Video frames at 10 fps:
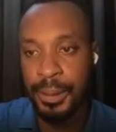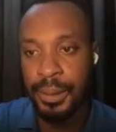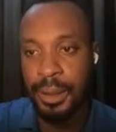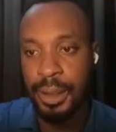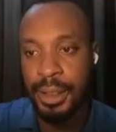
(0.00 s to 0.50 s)

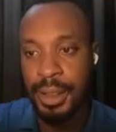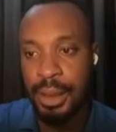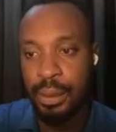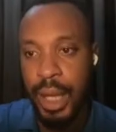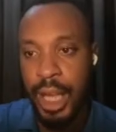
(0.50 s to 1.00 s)
So let's
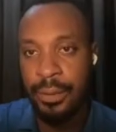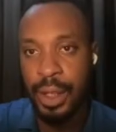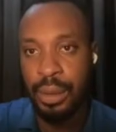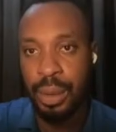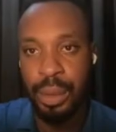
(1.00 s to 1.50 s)
say we have
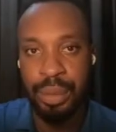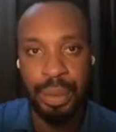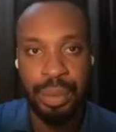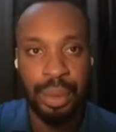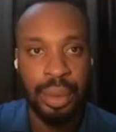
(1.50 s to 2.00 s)
a group of
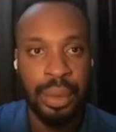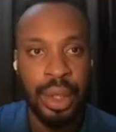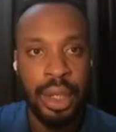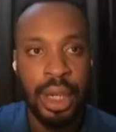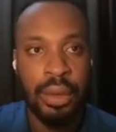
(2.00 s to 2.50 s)
people
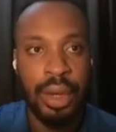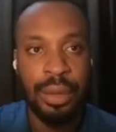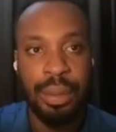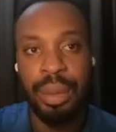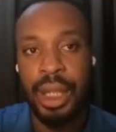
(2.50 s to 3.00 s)
and we
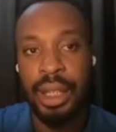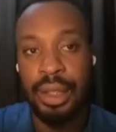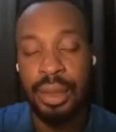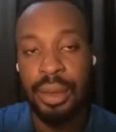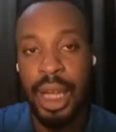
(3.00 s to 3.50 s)
have a
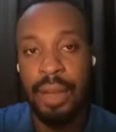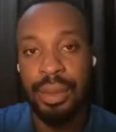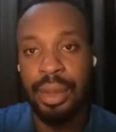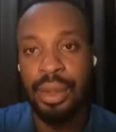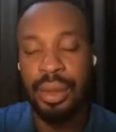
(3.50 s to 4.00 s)
planner. So I've
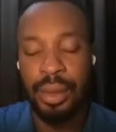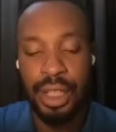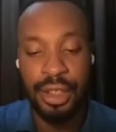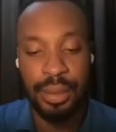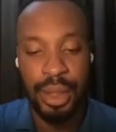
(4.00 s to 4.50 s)
been able to
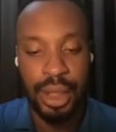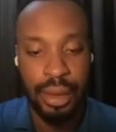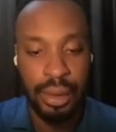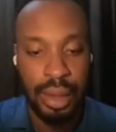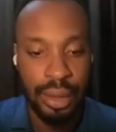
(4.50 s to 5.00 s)
create something
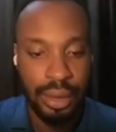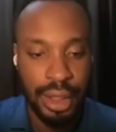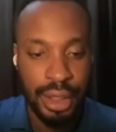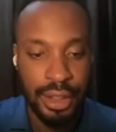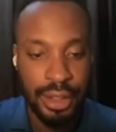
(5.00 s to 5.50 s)

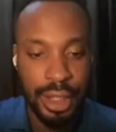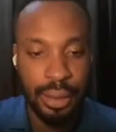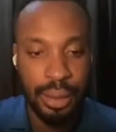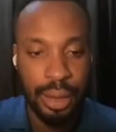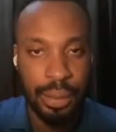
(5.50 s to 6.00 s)
around it
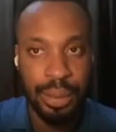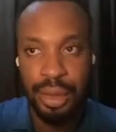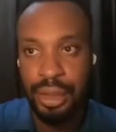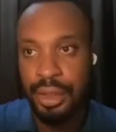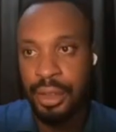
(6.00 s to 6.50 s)
that will help
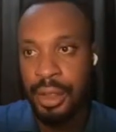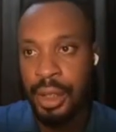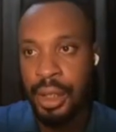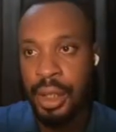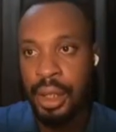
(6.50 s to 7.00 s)
us
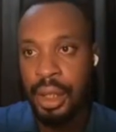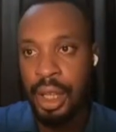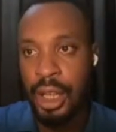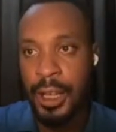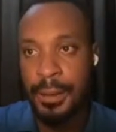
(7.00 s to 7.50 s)

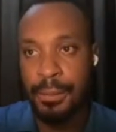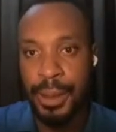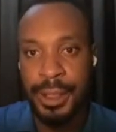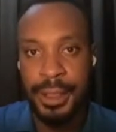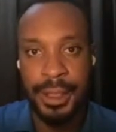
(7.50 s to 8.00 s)

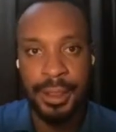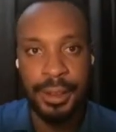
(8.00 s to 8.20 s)
with it.